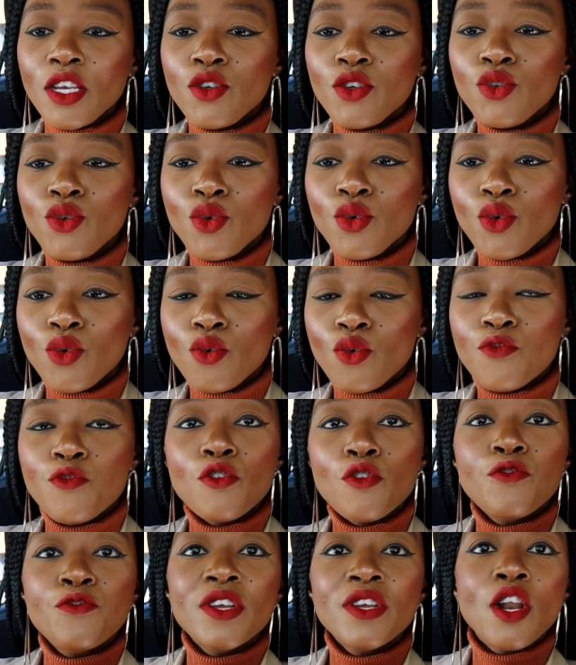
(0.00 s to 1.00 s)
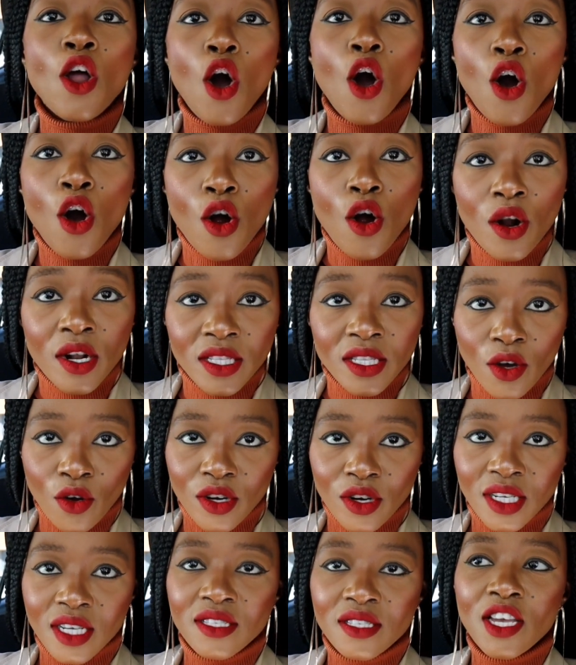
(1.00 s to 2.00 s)
you fulfill all the
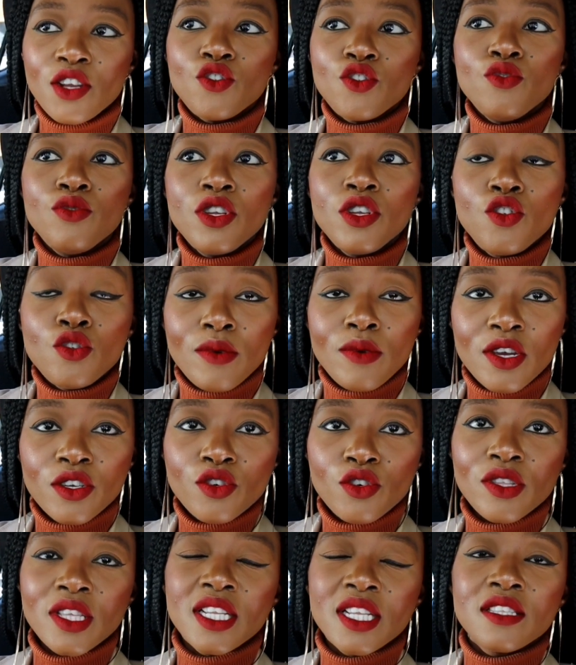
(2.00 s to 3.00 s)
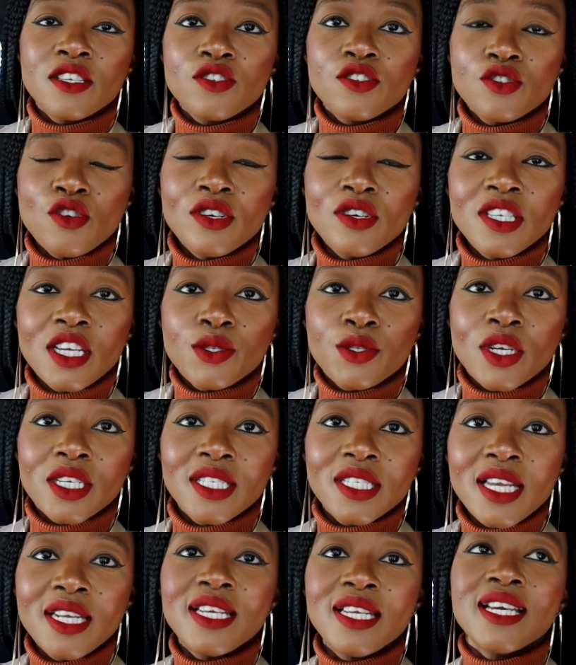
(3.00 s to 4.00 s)
orders, and you need to make sure that the stock that you're
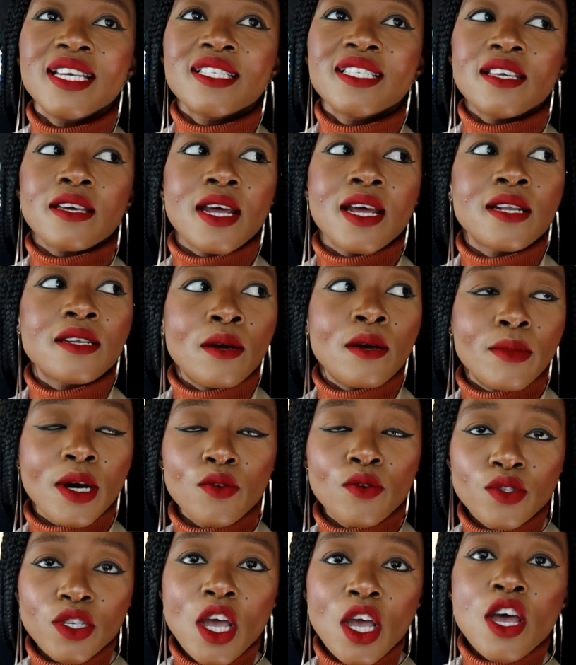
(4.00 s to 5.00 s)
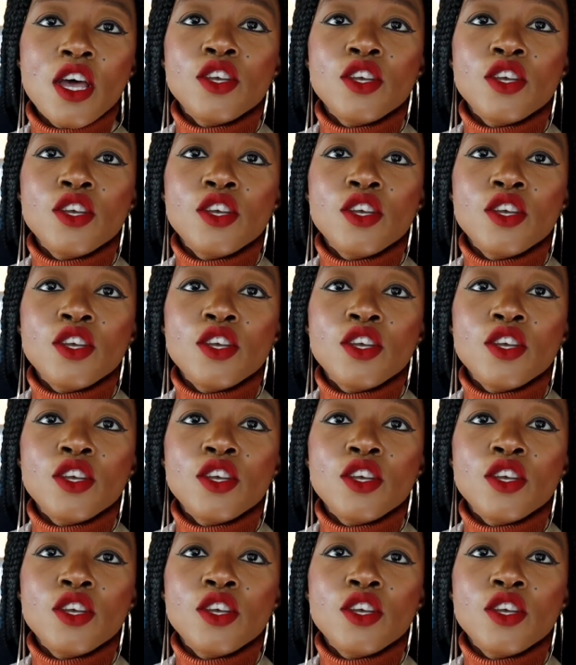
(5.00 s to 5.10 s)
sending is the right amount.